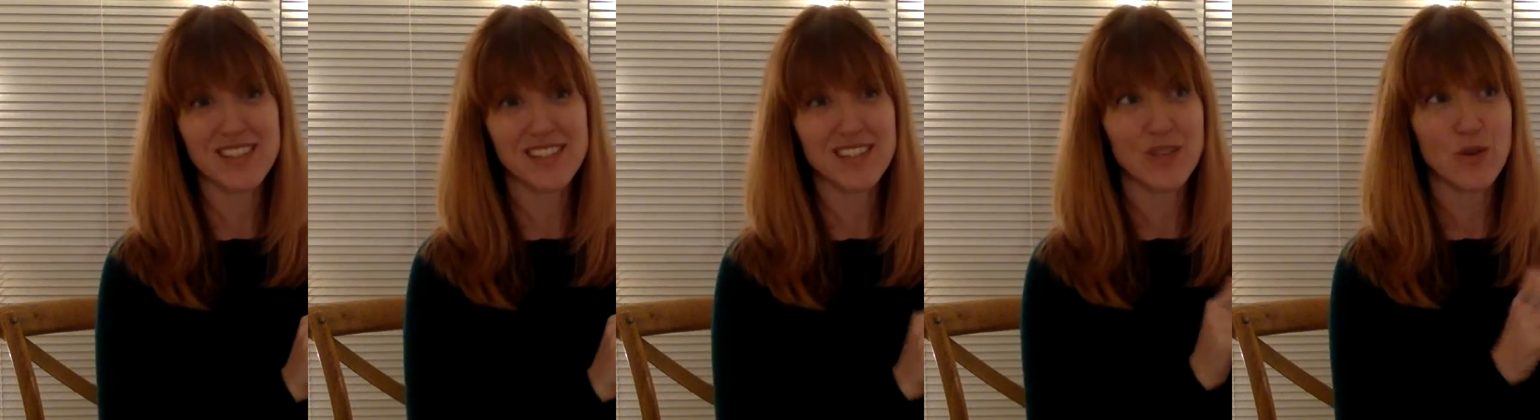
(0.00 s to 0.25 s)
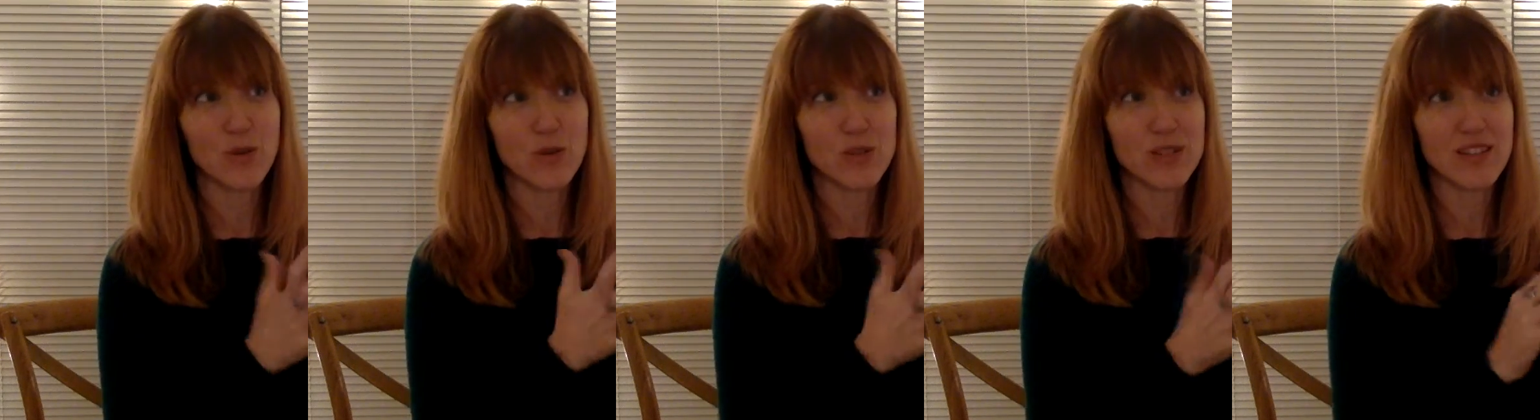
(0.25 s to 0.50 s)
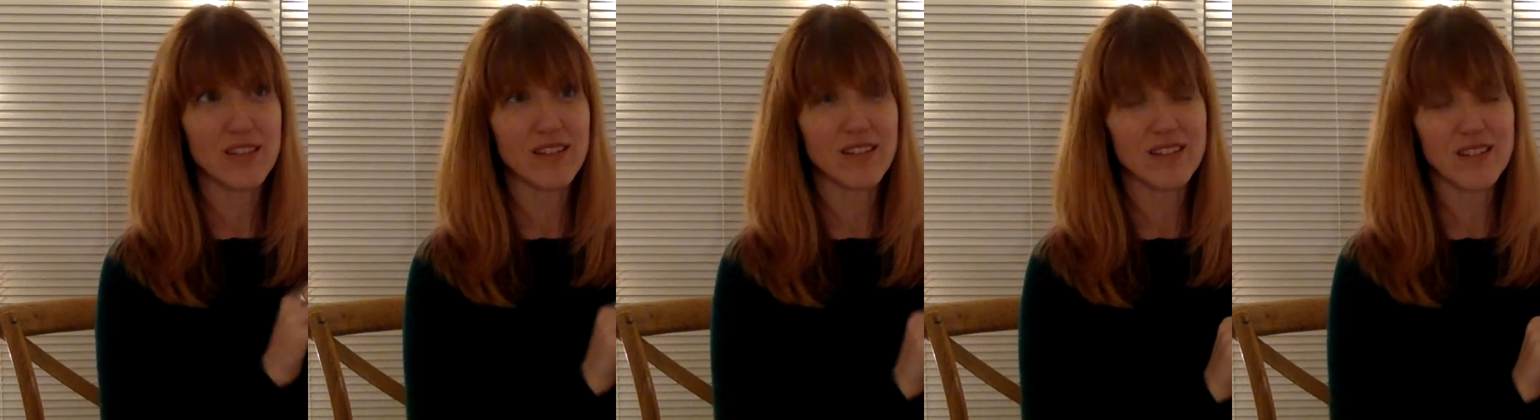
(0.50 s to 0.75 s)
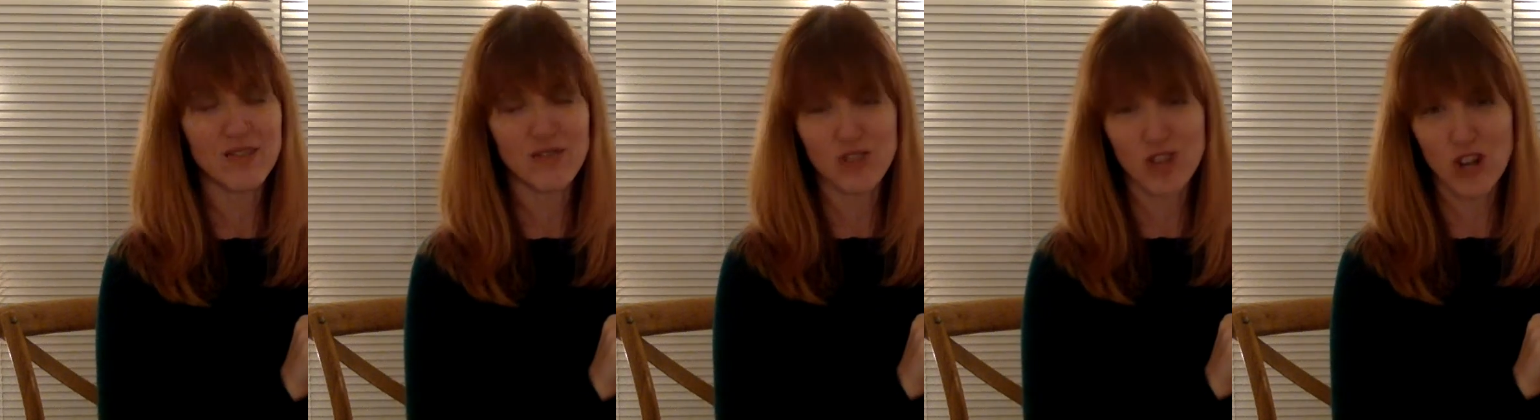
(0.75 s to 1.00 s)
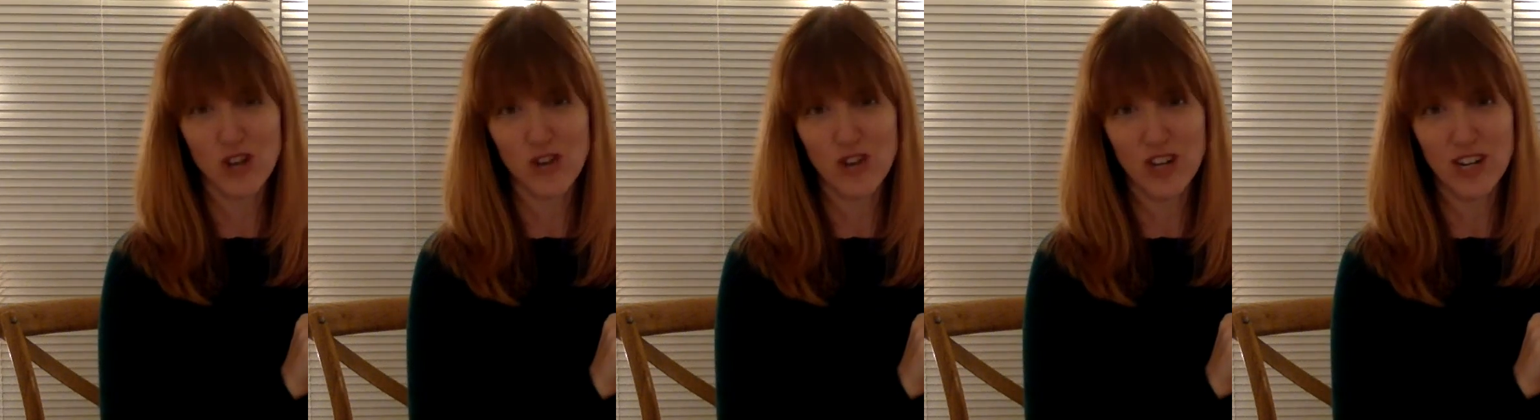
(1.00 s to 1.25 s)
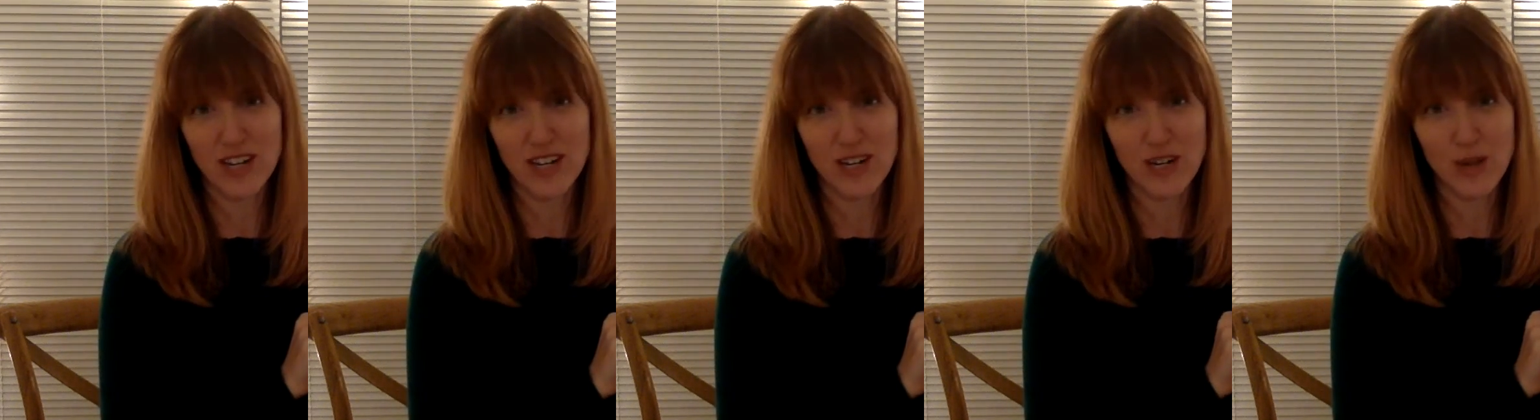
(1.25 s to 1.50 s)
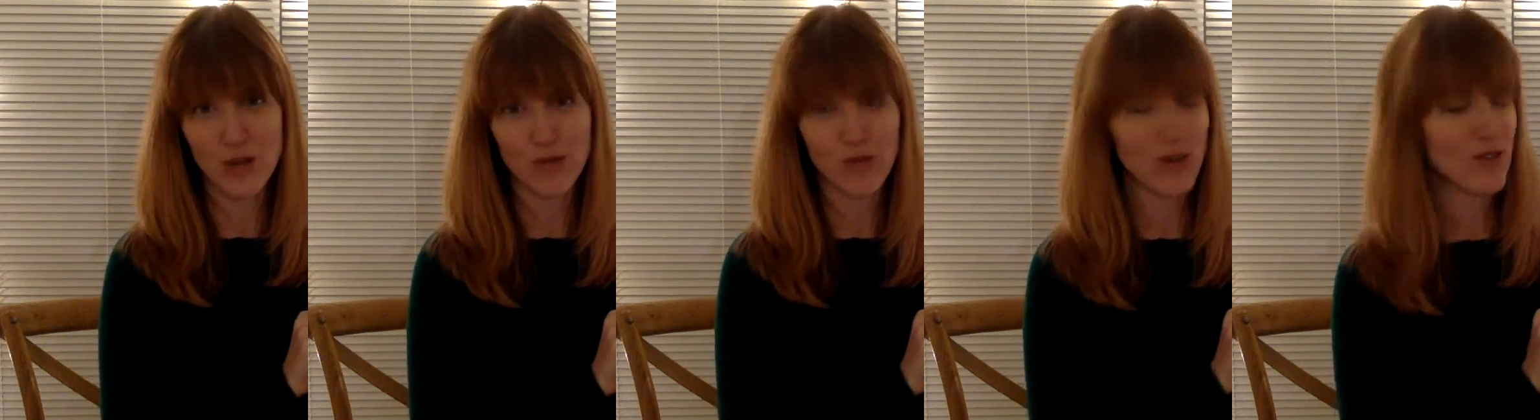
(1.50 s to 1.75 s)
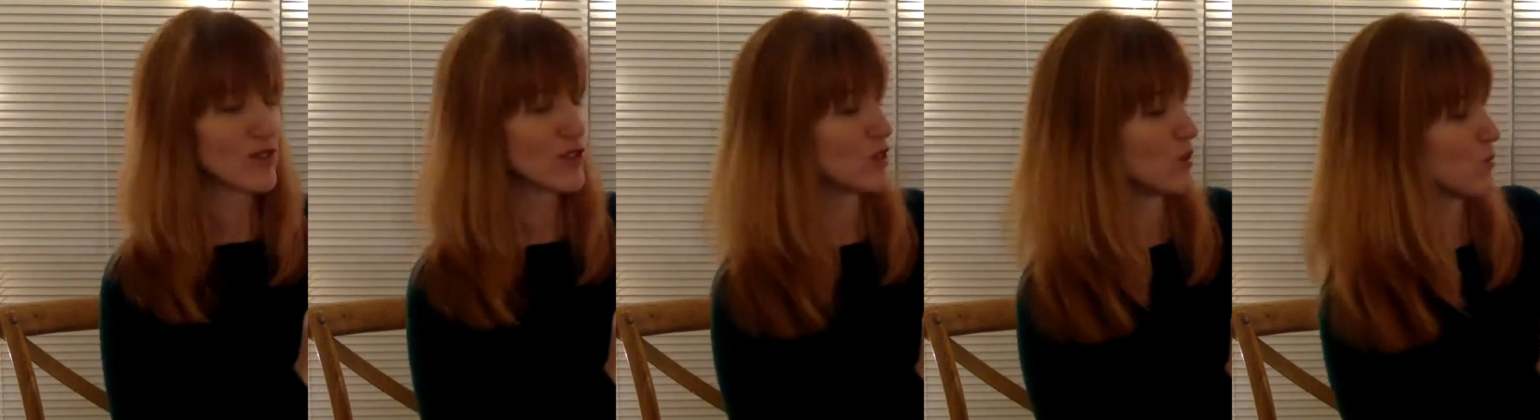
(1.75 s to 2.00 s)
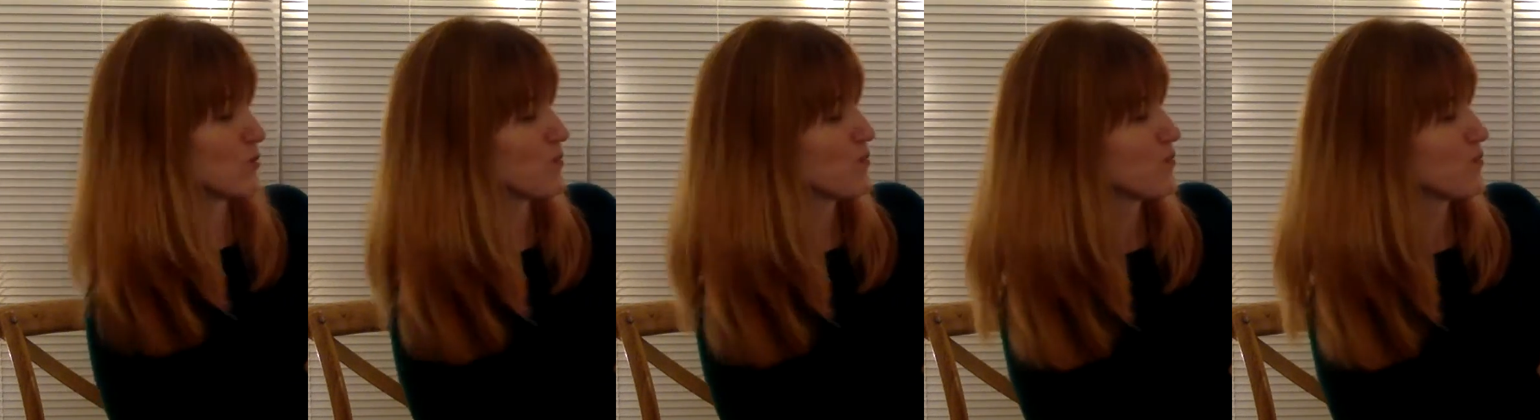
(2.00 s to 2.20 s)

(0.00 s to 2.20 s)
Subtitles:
those things have generated enough revenue.